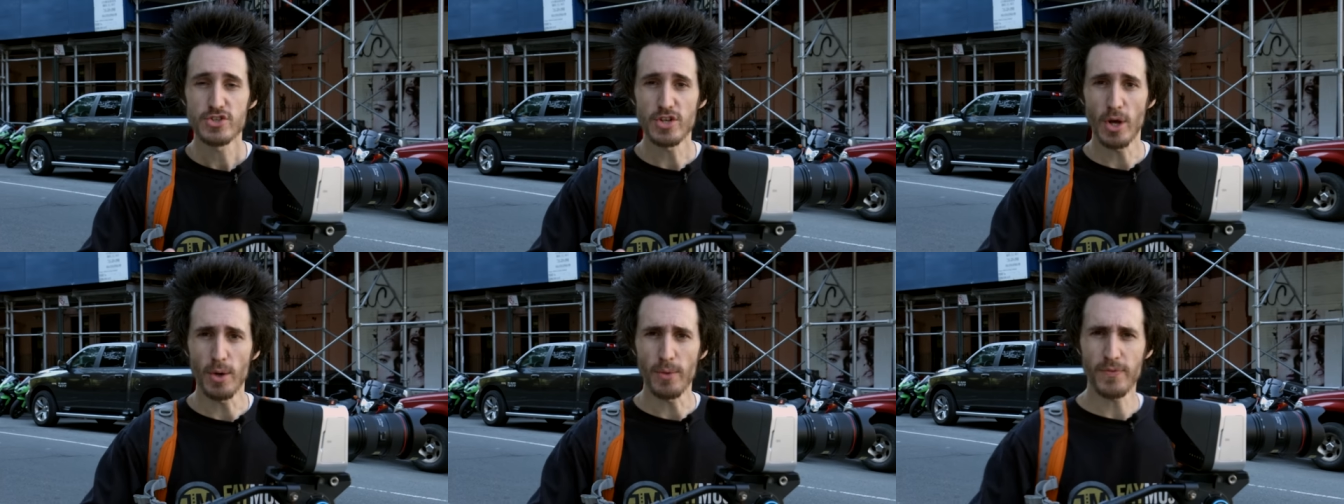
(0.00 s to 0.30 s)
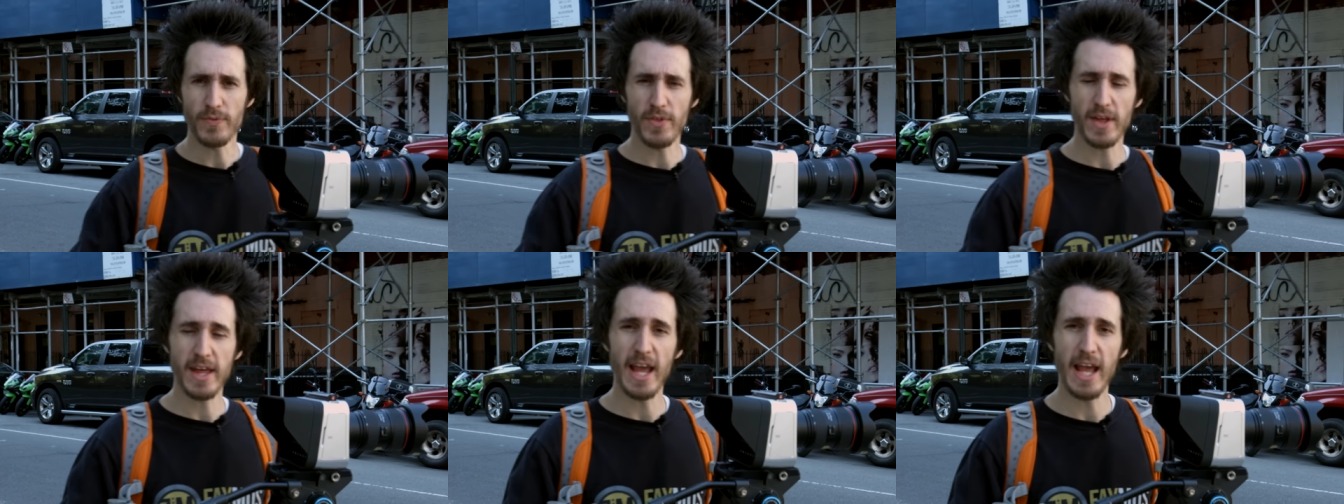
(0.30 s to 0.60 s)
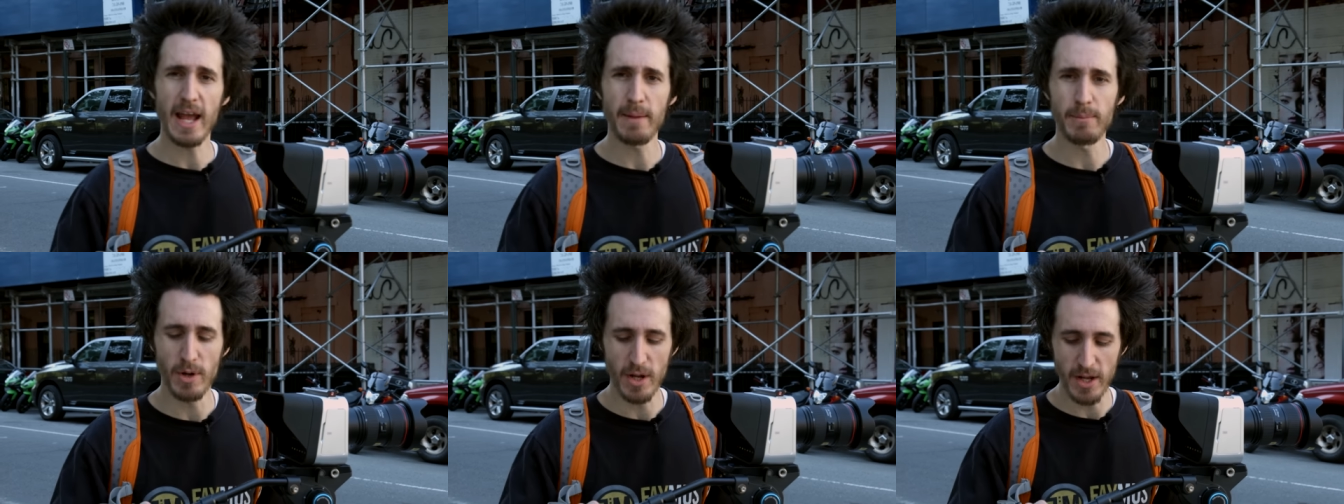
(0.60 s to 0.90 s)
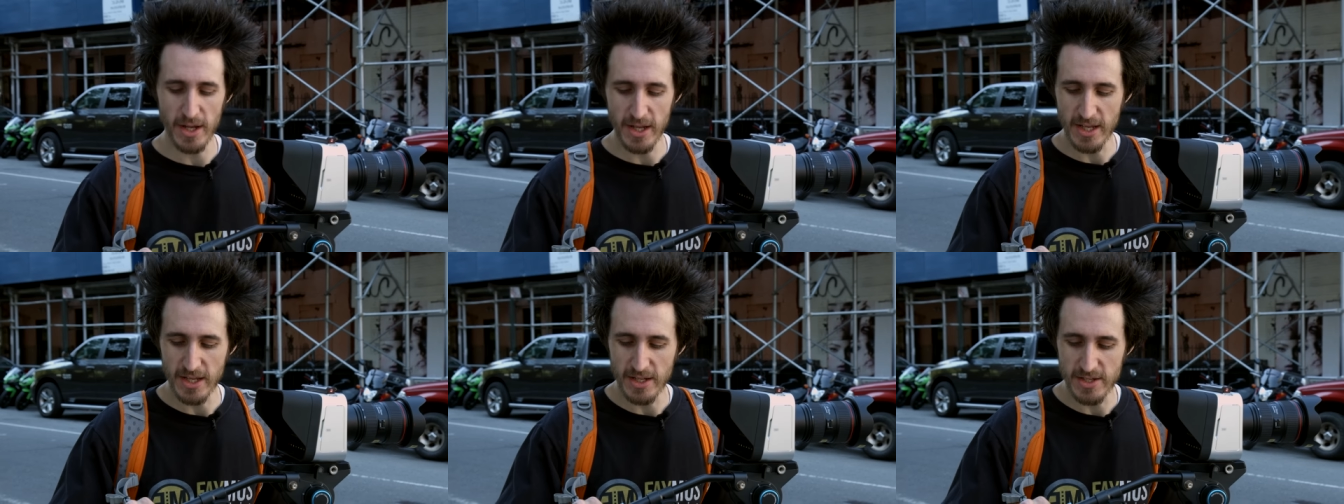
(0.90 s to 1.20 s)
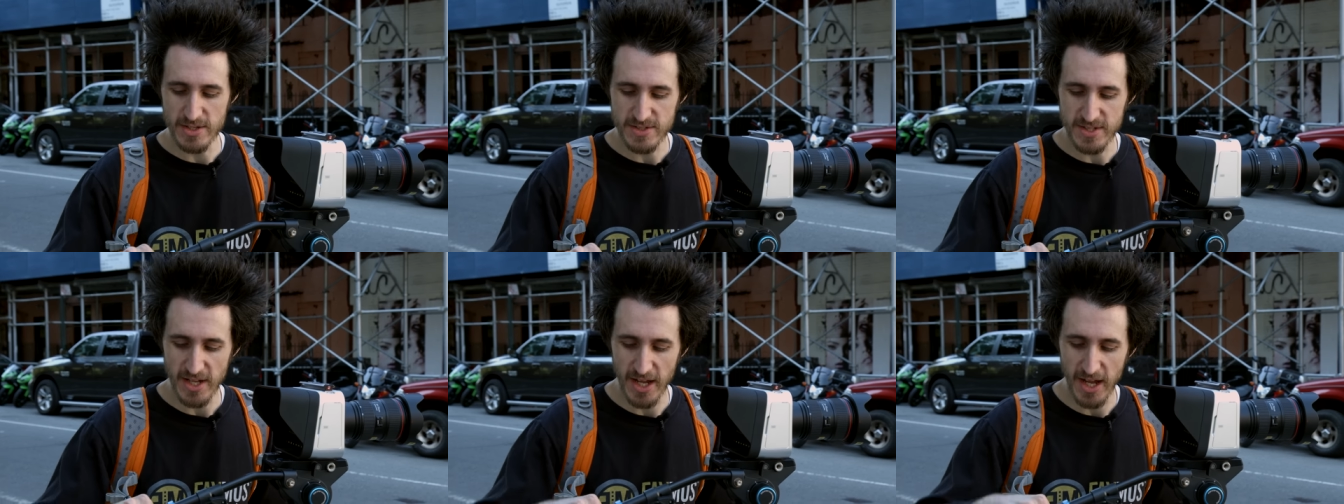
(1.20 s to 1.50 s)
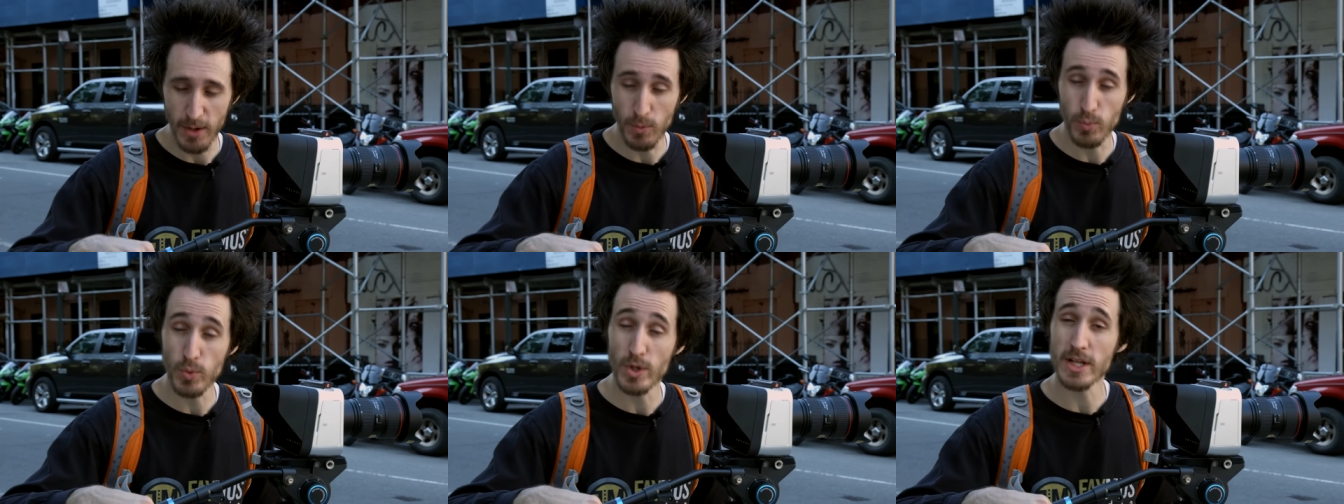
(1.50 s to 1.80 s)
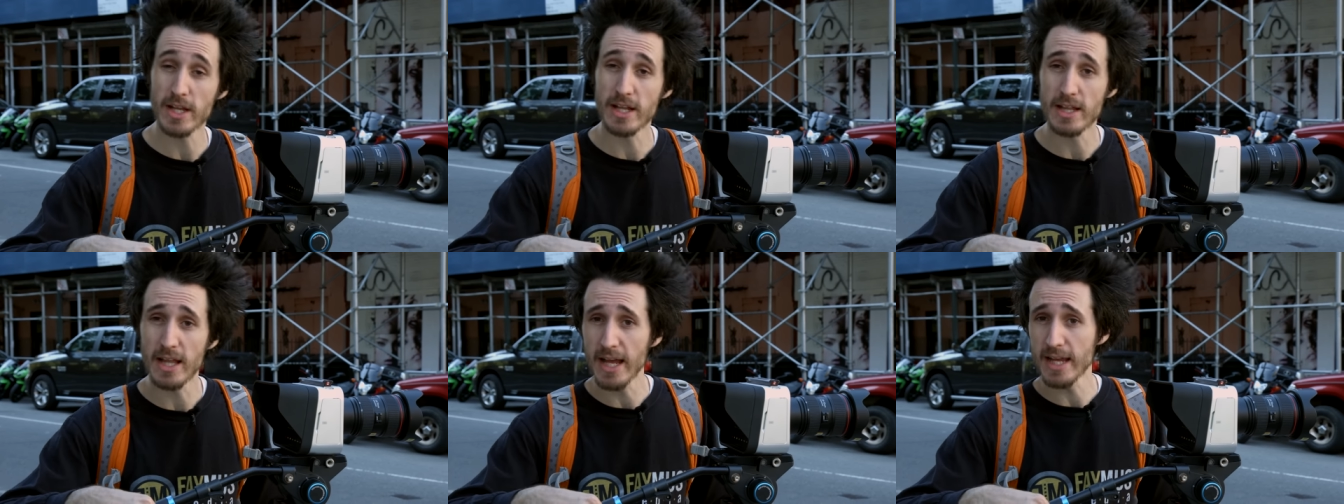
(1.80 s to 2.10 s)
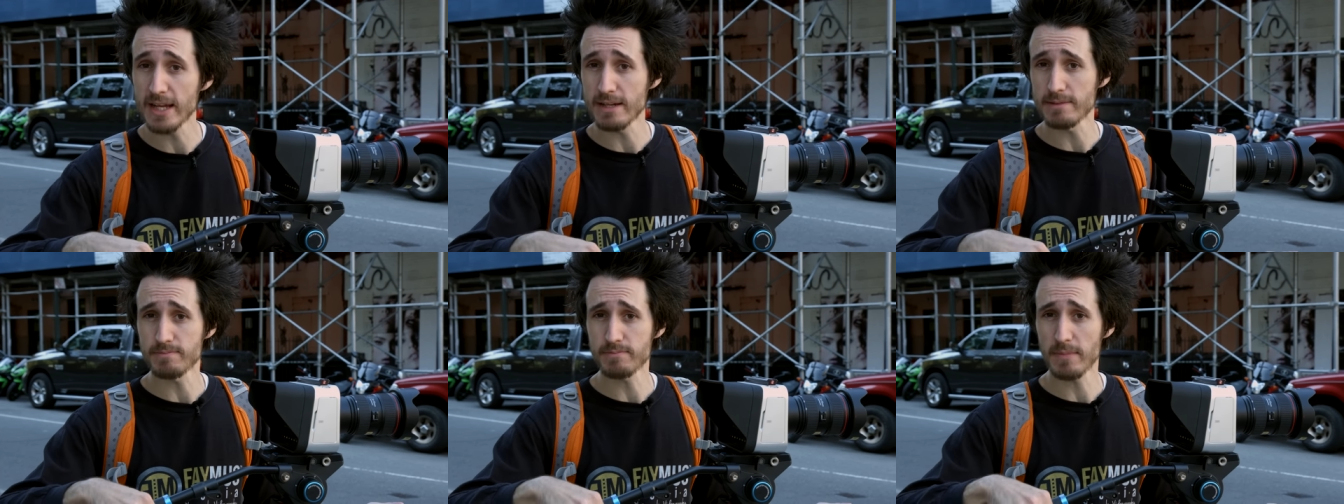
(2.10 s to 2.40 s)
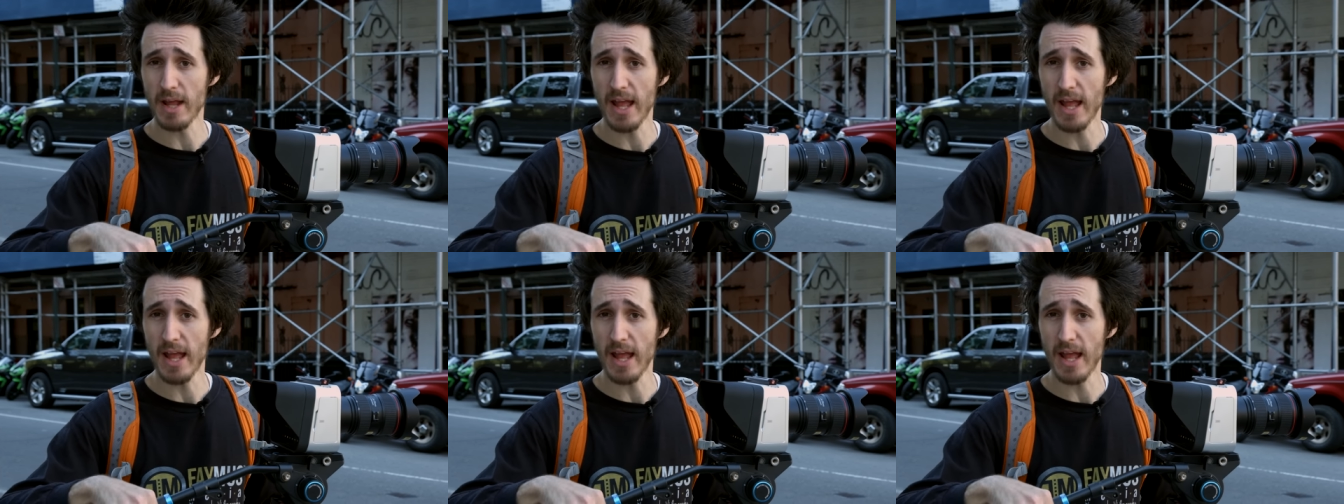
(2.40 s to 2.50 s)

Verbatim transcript: So the camera is really light